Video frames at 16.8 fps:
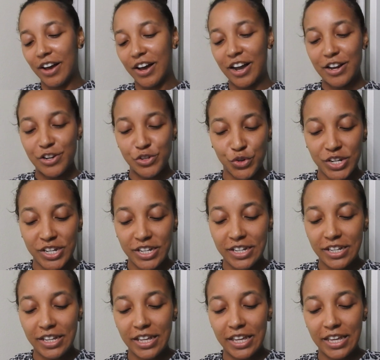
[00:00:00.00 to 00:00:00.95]

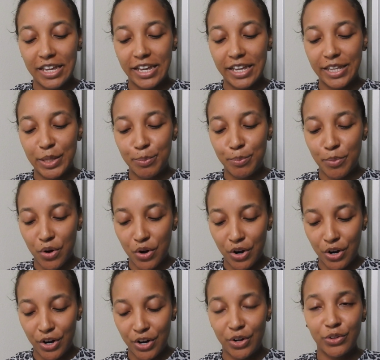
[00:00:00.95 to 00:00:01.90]
Andrea and
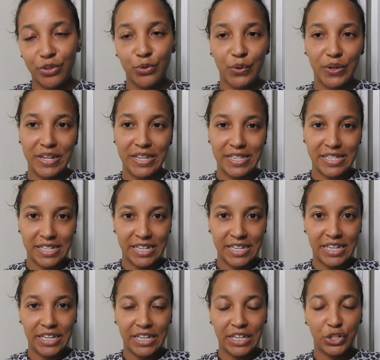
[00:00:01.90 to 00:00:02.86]
Lamar are going to
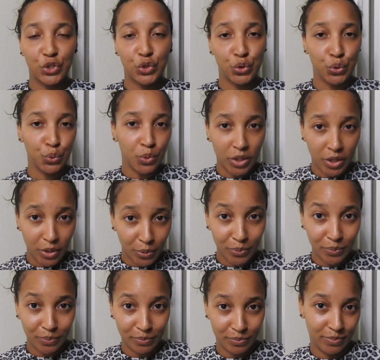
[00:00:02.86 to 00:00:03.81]
see
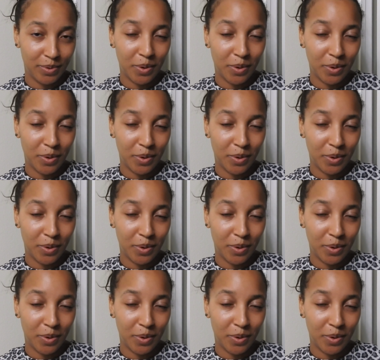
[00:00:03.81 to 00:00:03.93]
Dulo,